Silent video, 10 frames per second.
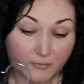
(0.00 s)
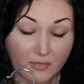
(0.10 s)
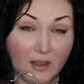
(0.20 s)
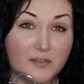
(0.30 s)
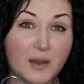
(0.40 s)

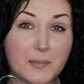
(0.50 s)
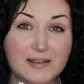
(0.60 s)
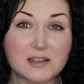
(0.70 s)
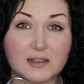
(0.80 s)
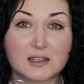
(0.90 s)
if I
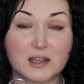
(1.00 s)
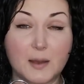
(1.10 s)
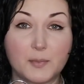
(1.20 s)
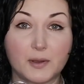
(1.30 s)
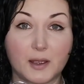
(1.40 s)
button this
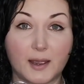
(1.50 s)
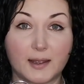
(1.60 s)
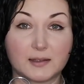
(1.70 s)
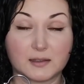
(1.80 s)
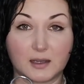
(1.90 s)
up
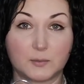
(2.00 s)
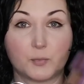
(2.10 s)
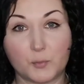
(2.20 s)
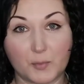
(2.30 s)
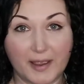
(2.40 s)
and
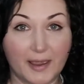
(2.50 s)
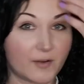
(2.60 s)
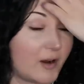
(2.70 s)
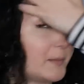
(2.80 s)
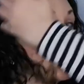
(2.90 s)
put my
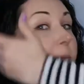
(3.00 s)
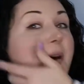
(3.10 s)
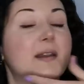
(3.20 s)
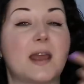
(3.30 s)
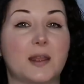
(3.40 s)
hair up in a
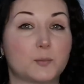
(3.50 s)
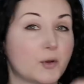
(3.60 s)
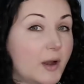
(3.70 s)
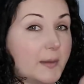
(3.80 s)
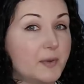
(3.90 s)
bun and put
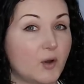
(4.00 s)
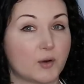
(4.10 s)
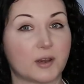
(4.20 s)
a lippy on,